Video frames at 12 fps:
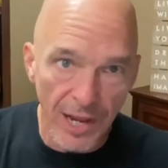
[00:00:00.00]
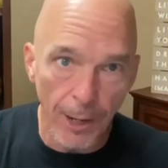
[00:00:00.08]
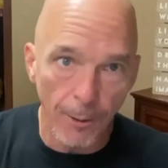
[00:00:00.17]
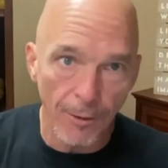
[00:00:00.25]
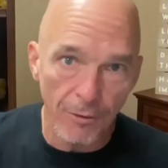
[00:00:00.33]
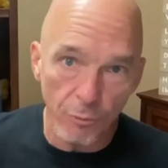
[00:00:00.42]

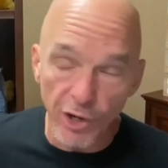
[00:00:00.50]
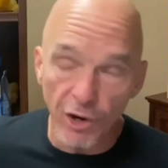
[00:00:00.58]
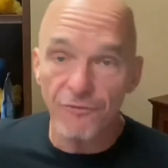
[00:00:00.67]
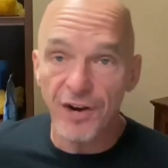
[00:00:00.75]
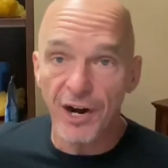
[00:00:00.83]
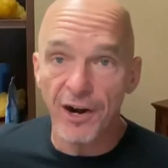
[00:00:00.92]
help,
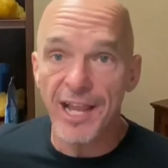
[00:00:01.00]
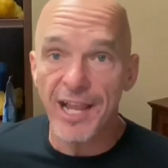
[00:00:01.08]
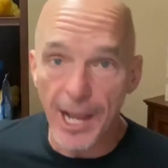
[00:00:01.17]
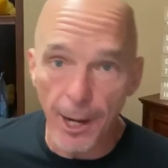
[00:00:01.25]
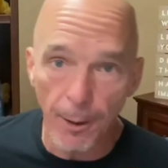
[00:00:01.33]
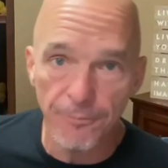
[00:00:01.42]
real very
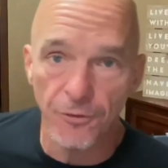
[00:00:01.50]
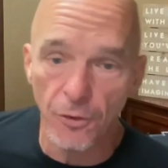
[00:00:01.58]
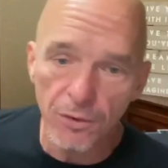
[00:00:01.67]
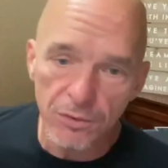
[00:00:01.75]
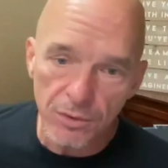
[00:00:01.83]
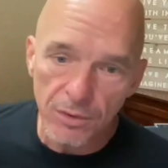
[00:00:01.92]

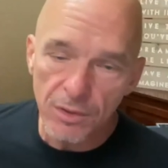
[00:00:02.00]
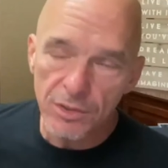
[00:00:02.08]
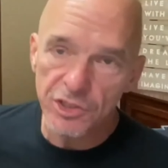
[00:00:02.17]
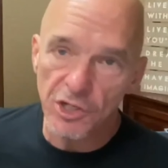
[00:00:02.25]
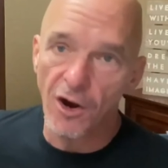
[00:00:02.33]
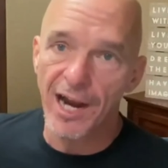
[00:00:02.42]
helpful.
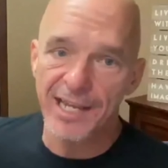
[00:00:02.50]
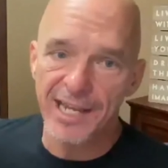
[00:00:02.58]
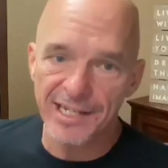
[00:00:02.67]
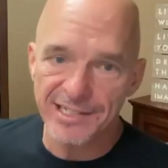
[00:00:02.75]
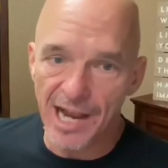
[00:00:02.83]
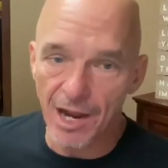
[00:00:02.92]
Sorry, I
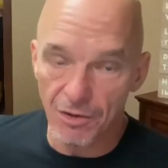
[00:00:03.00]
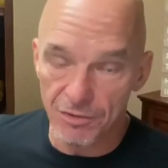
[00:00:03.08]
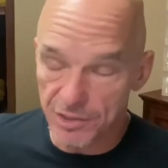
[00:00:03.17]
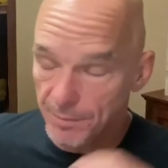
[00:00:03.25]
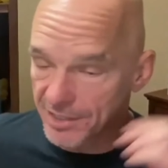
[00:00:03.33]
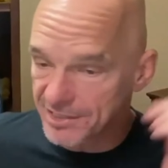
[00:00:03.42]
can't talk
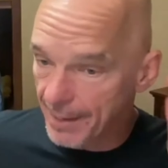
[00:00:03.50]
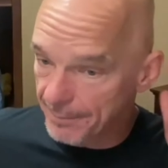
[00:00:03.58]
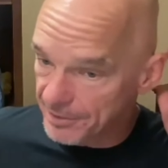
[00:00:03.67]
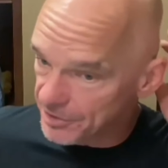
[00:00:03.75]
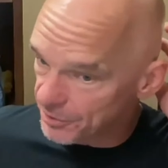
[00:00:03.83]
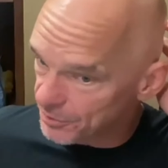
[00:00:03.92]
too much
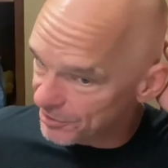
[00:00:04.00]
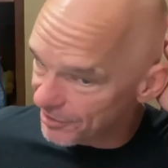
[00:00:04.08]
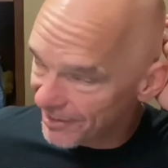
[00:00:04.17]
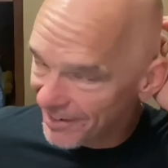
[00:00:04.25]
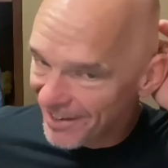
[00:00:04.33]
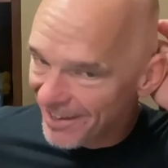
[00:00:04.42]
happy juice.
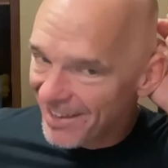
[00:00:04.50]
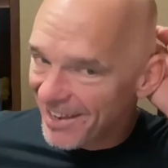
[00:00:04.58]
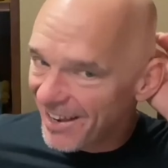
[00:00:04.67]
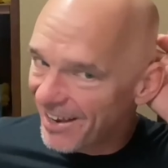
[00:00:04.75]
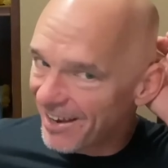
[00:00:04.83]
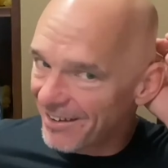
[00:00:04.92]

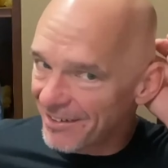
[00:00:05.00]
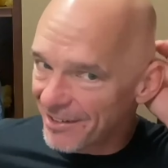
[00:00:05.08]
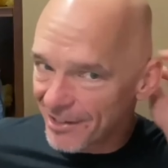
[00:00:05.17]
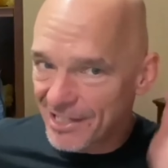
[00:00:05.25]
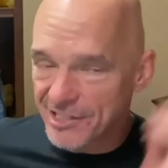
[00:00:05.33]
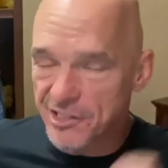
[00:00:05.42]
Uh,
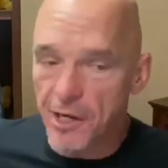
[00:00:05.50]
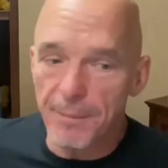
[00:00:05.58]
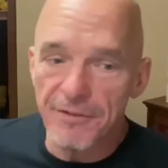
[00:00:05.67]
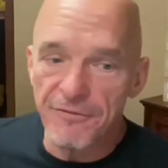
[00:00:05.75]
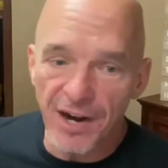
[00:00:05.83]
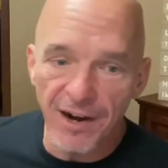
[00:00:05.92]
it's going to
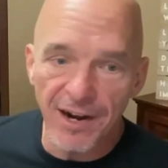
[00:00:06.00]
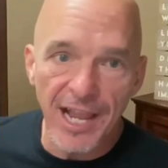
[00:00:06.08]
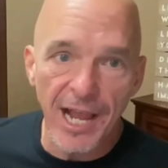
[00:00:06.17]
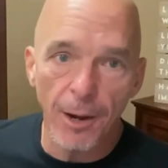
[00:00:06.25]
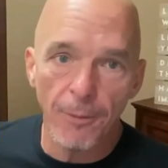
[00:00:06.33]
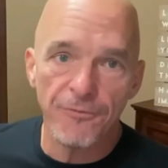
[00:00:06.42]
be very
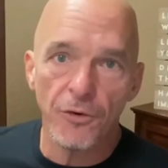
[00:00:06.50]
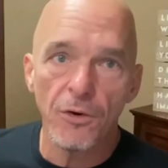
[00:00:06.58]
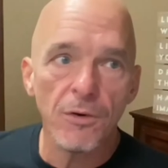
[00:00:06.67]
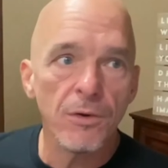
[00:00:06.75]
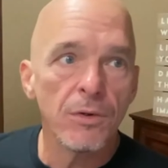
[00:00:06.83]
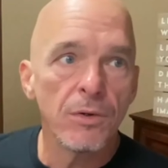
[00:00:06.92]

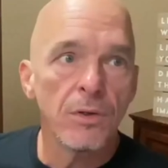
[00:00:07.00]
helpful